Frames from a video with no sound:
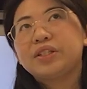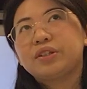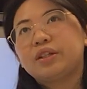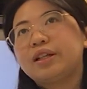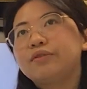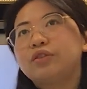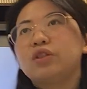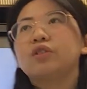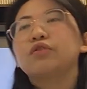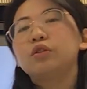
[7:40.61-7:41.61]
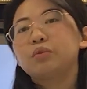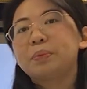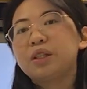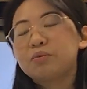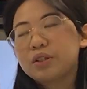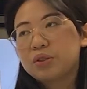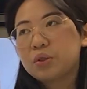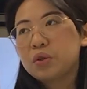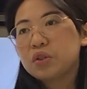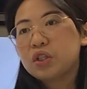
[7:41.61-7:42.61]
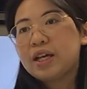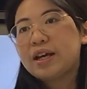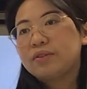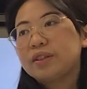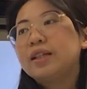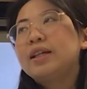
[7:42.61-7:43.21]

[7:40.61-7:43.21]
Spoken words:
the influence of European research and